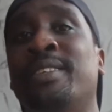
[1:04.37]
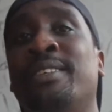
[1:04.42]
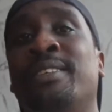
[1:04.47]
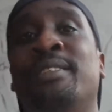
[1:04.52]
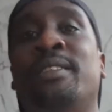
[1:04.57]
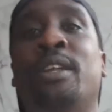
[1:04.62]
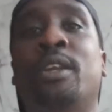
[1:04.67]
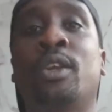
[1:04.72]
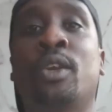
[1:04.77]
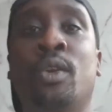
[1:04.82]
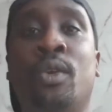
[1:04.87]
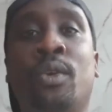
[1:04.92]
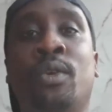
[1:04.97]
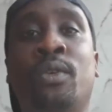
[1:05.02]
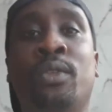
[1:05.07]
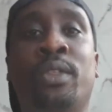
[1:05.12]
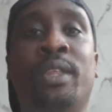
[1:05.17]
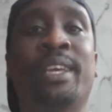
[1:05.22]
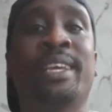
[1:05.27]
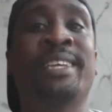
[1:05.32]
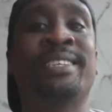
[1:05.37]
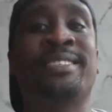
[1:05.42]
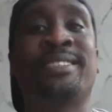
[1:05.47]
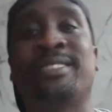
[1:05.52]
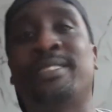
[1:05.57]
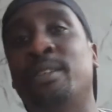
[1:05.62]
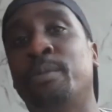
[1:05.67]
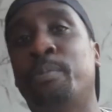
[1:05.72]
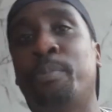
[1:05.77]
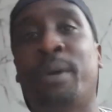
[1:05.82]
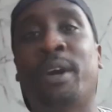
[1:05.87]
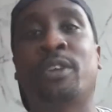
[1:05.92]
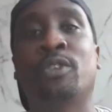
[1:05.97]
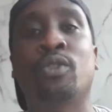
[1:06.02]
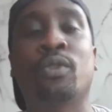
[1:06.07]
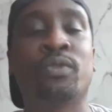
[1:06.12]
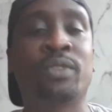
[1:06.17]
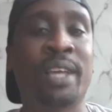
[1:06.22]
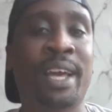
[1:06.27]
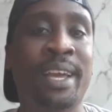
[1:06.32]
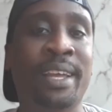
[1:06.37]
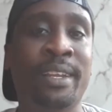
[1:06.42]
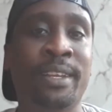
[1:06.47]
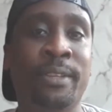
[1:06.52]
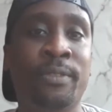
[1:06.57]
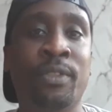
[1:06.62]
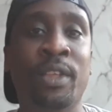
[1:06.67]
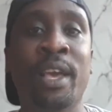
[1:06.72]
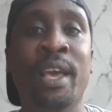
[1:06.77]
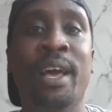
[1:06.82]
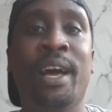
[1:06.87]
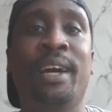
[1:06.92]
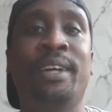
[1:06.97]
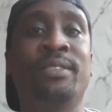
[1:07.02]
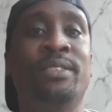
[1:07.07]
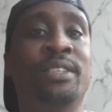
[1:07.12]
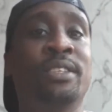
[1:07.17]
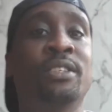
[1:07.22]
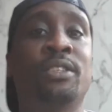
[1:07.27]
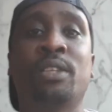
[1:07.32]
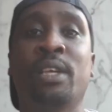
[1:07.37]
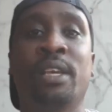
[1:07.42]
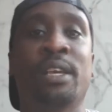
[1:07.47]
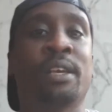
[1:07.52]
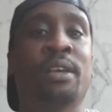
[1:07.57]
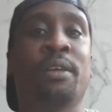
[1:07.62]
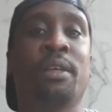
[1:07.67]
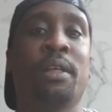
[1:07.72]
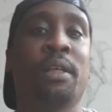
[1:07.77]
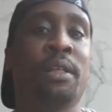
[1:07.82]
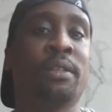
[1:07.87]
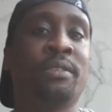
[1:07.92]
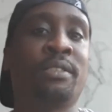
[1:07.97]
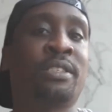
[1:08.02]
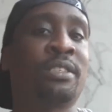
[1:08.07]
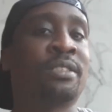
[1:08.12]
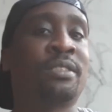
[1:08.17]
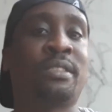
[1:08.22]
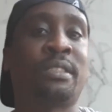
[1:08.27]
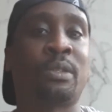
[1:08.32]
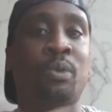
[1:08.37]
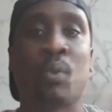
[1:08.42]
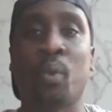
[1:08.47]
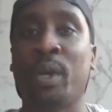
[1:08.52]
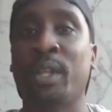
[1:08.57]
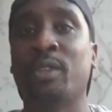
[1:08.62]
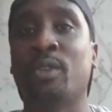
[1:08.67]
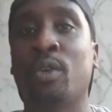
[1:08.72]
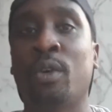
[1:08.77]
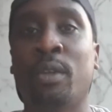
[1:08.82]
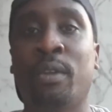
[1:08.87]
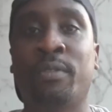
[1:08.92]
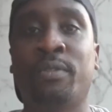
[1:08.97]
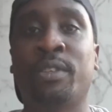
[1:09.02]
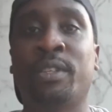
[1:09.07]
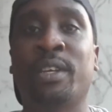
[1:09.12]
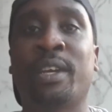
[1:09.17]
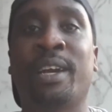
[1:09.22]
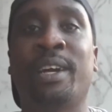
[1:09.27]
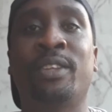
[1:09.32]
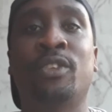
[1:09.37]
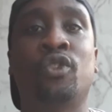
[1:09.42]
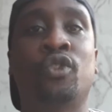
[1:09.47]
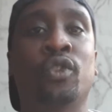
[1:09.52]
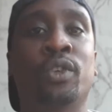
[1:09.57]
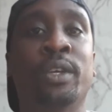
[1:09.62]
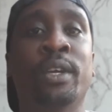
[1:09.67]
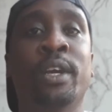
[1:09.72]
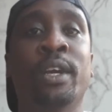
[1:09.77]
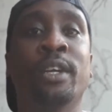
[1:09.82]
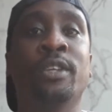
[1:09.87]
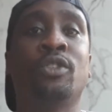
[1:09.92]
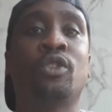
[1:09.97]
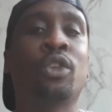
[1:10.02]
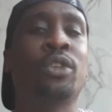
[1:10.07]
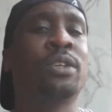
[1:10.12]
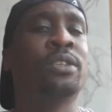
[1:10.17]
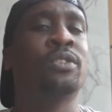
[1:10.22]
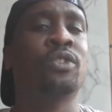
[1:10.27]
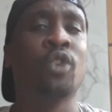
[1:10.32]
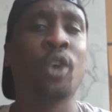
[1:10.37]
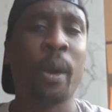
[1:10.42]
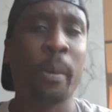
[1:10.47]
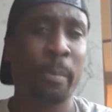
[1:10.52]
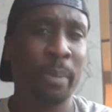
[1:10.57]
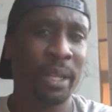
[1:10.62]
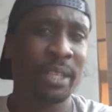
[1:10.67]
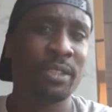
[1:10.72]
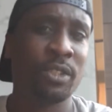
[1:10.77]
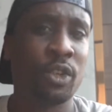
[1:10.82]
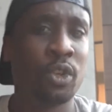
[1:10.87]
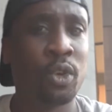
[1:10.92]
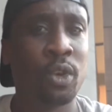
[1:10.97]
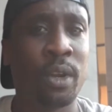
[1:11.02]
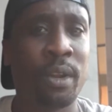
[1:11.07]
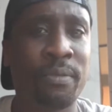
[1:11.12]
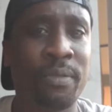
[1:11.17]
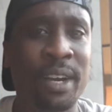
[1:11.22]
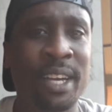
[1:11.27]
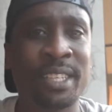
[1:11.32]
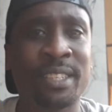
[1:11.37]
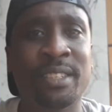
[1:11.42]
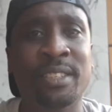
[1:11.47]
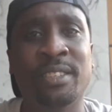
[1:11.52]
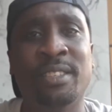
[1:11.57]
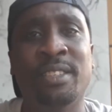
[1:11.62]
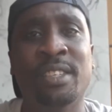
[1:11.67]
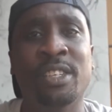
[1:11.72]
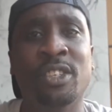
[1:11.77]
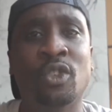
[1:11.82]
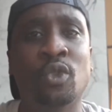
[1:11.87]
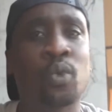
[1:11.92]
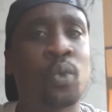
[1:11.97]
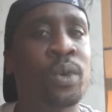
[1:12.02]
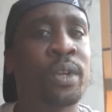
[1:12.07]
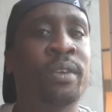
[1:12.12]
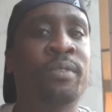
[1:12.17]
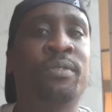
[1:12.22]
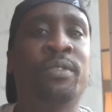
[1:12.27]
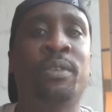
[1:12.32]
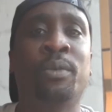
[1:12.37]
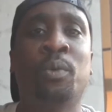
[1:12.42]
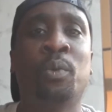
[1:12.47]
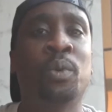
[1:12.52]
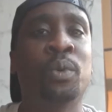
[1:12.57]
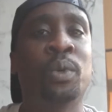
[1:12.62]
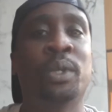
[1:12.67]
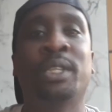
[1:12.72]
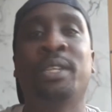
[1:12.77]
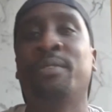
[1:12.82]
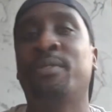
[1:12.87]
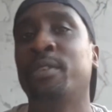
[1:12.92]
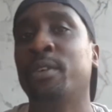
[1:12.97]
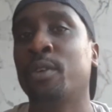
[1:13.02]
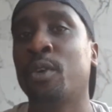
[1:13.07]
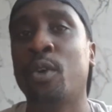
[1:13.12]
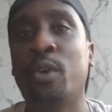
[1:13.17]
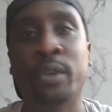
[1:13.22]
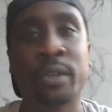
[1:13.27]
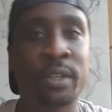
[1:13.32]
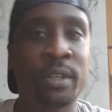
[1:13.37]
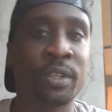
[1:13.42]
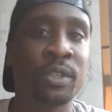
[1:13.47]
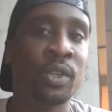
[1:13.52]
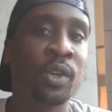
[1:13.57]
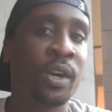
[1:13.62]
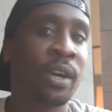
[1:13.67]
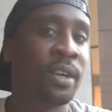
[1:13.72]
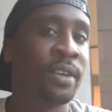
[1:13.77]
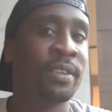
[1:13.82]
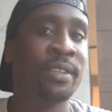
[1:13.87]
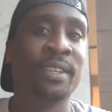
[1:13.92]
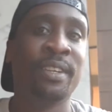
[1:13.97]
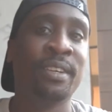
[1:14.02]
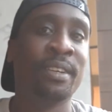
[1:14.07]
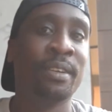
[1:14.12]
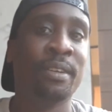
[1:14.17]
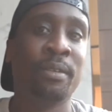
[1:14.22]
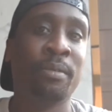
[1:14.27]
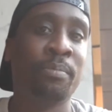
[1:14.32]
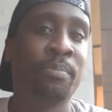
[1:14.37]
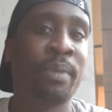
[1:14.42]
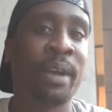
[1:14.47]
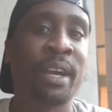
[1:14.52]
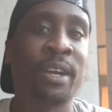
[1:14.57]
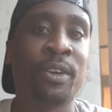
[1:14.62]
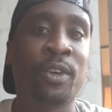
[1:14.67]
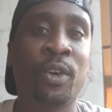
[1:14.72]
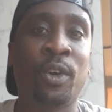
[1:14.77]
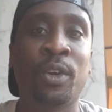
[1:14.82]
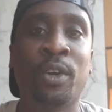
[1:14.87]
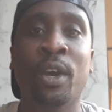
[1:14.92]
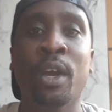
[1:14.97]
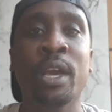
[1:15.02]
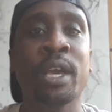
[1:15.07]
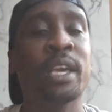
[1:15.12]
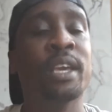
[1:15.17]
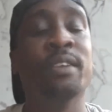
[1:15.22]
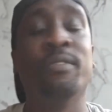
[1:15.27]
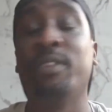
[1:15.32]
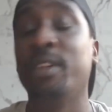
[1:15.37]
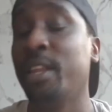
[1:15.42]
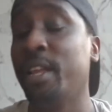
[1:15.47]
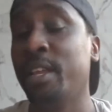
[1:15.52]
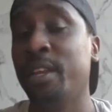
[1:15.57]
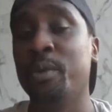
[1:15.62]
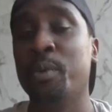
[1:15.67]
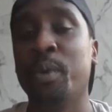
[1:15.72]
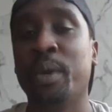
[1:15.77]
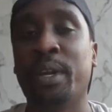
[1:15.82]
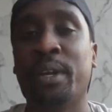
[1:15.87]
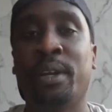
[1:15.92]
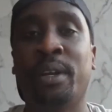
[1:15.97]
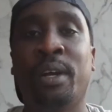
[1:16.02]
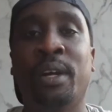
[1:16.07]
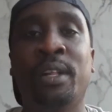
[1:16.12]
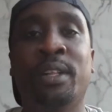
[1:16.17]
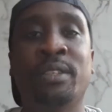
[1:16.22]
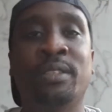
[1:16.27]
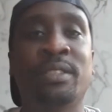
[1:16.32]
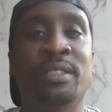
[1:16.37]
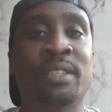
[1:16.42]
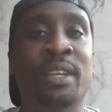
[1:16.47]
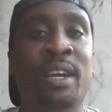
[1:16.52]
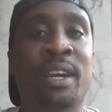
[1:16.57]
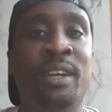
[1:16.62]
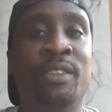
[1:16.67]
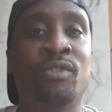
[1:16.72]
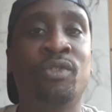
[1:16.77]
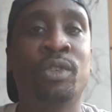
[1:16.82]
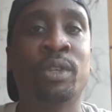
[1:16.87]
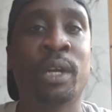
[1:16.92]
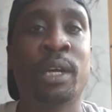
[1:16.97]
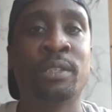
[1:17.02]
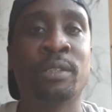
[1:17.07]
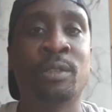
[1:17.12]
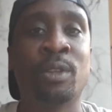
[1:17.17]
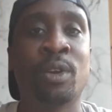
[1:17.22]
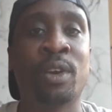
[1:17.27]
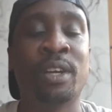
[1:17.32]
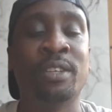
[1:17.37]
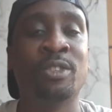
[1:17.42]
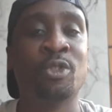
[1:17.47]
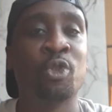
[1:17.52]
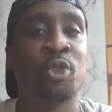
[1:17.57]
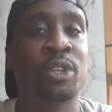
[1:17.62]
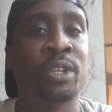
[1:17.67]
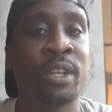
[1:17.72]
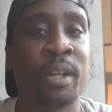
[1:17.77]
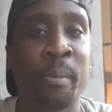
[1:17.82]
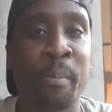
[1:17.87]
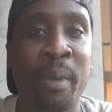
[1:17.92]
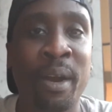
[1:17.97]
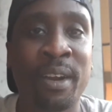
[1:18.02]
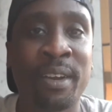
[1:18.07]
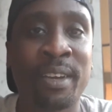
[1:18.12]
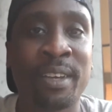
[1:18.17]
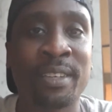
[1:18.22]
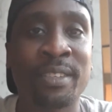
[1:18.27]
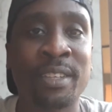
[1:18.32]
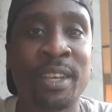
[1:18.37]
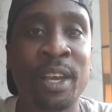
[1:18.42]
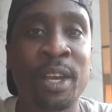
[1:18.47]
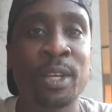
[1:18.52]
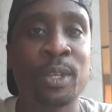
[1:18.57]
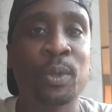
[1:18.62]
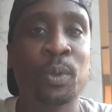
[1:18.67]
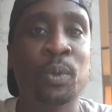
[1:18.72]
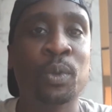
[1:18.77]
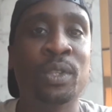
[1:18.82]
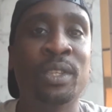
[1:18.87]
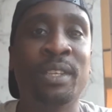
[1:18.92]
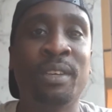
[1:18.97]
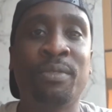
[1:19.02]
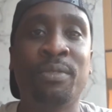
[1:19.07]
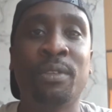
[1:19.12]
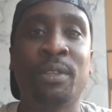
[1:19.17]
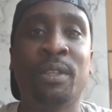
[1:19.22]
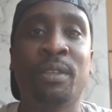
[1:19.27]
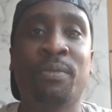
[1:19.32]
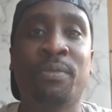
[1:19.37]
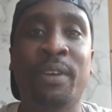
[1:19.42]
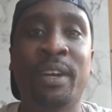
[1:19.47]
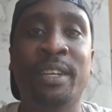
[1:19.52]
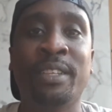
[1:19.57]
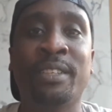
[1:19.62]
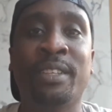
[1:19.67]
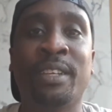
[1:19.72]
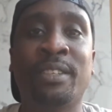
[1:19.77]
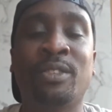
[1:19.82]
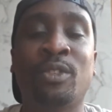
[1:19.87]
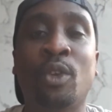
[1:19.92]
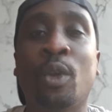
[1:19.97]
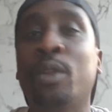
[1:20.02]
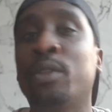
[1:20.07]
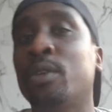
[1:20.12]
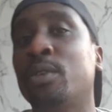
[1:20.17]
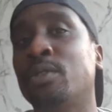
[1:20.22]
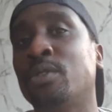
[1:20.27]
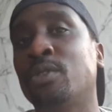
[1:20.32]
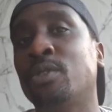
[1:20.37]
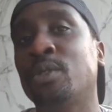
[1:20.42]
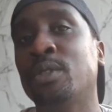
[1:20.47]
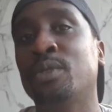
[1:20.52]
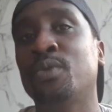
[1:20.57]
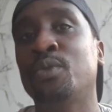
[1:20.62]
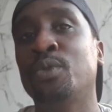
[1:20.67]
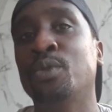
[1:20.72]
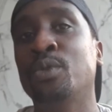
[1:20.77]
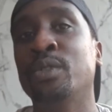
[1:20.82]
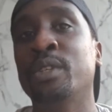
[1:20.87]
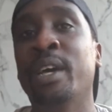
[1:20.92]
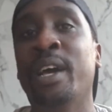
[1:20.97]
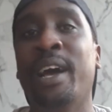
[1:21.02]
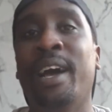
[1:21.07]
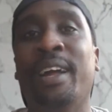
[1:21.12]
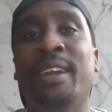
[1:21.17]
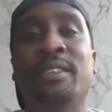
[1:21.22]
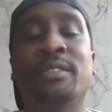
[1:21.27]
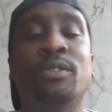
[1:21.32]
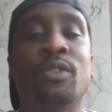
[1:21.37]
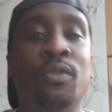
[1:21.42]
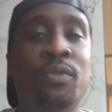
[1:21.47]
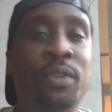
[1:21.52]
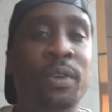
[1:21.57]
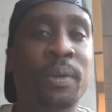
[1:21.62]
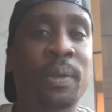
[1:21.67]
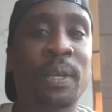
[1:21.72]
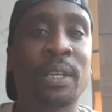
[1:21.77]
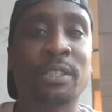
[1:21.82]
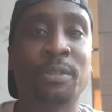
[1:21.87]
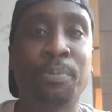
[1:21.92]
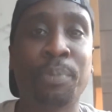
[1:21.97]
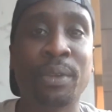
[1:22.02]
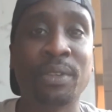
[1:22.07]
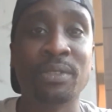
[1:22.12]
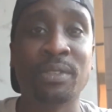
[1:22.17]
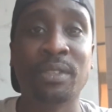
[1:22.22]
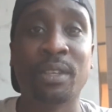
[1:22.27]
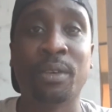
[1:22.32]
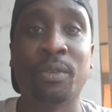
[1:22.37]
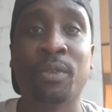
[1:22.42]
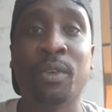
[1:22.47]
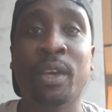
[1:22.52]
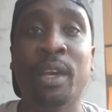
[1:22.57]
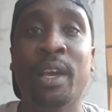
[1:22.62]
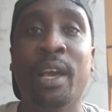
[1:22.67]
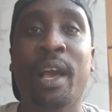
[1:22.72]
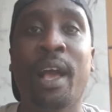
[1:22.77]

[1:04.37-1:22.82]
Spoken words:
in the northeastern part of Thailand, and then it just went all over the country. So there is no place you're not gonna find this dish, whatever corner you are in Bangkok, even anywhere else in the country. As long as you're in a market, you would definitely find that sold on street food, and it's not very expensive.